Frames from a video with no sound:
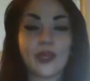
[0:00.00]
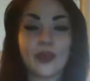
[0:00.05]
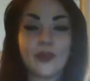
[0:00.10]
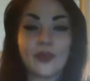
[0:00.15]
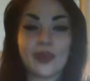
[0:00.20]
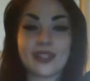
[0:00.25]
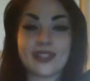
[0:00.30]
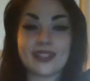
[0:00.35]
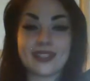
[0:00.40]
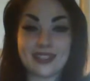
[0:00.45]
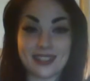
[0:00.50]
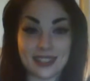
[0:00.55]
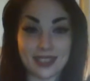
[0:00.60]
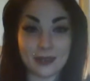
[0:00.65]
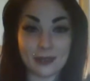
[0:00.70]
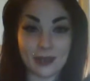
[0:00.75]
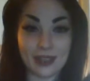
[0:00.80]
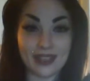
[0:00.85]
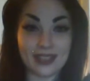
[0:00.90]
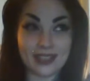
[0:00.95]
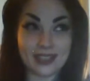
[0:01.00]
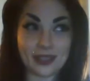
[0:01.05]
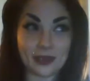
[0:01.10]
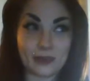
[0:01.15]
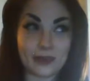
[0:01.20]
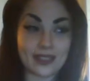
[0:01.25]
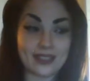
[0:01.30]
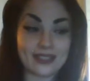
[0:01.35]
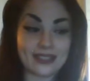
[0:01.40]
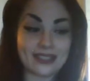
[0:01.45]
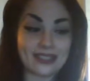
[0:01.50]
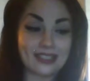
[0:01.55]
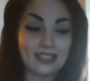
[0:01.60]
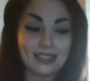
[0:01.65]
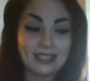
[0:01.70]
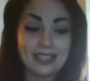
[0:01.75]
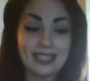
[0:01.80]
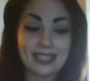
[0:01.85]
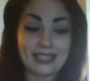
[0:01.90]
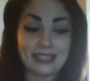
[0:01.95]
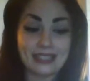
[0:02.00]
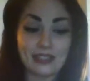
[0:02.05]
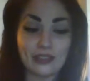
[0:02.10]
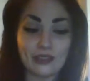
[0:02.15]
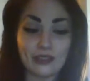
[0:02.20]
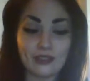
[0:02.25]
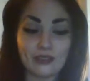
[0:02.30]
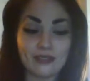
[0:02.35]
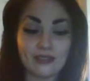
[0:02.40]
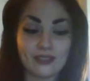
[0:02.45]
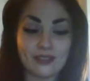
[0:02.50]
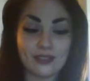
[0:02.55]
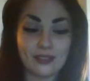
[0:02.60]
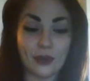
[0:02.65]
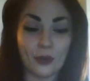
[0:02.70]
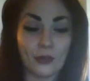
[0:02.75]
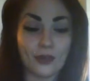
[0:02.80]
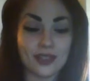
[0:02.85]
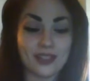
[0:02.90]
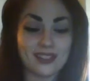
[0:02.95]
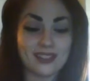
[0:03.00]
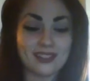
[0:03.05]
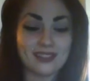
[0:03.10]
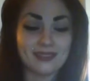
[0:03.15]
why I wanted the 6 Plus is because it just has so much